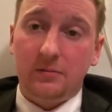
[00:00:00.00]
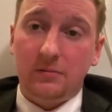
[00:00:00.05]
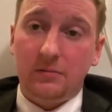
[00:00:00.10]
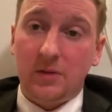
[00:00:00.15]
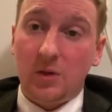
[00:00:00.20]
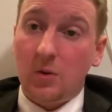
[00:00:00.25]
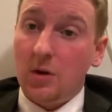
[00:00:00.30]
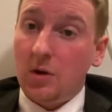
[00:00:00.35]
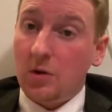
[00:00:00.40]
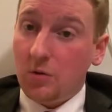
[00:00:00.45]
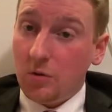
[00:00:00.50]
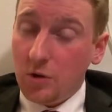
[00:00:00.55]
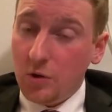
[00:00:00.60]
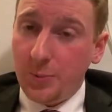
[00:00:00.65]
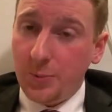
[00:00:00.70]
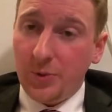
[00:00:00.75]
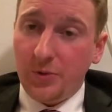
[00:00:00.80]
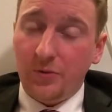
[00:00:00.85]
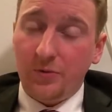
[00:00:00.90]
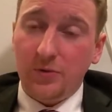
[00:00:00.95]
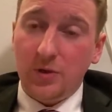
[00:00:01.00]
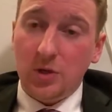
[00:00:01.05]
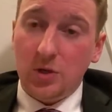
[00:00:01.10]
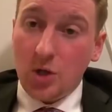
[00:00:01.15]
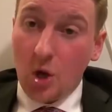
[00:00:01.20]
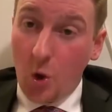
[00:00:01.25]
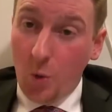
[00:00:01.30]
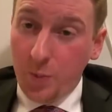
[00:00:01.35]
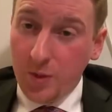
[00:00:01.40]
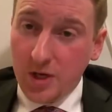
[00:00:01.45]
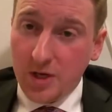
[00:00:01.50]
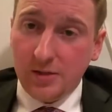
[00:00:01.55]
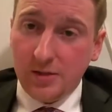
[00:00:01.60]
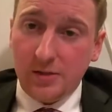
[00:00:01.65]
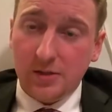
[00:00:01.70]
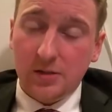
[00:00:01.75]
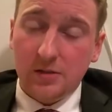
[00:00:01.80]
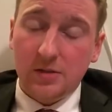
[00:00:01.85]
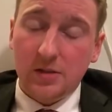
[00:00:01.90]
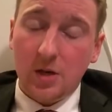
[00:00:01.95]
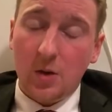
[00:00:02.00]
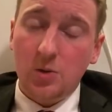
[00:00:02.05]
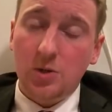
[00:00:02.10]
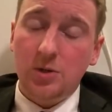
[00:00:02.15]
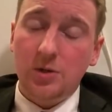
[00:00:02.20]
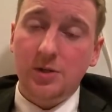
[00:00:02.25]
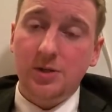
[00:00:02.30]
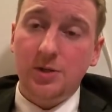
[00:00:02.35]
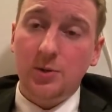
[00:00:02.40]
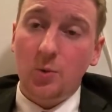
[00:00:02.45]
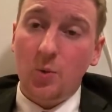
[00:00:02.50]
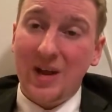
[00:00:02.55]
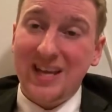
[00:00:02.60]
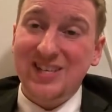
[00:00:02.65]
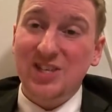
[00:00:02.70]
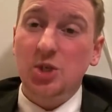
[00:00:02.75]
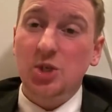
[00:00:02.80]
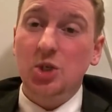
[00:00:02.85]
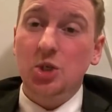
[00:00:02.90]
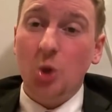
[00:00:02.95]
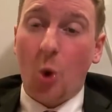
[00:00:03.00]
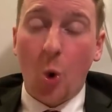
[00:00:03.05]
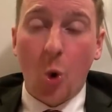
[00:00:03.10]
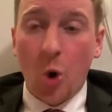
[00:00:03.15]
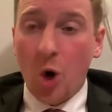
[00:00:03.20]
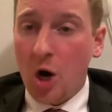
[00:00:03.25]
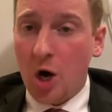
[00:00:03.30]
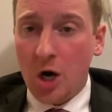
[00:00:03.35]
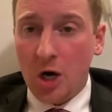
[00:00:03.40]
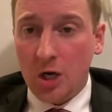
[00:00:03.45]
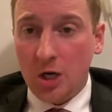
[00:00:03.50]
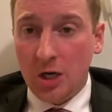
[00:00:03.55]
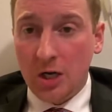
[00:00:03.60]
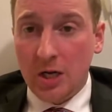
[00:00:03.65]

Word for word: there were a group of utopians, socialists, who went to Zoar